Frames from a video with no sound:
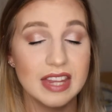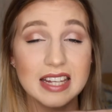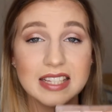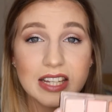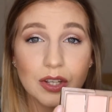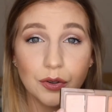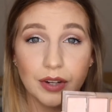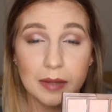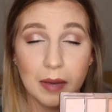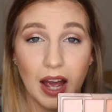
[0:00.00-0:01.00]
This
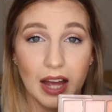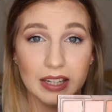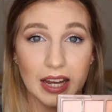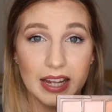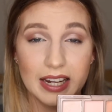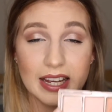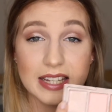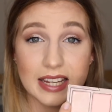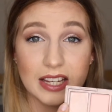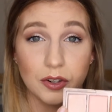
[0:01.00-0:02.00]
cream highlight
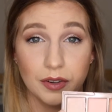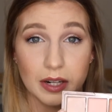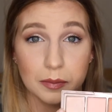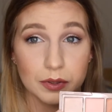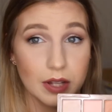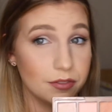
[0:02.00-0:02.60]
is incredible.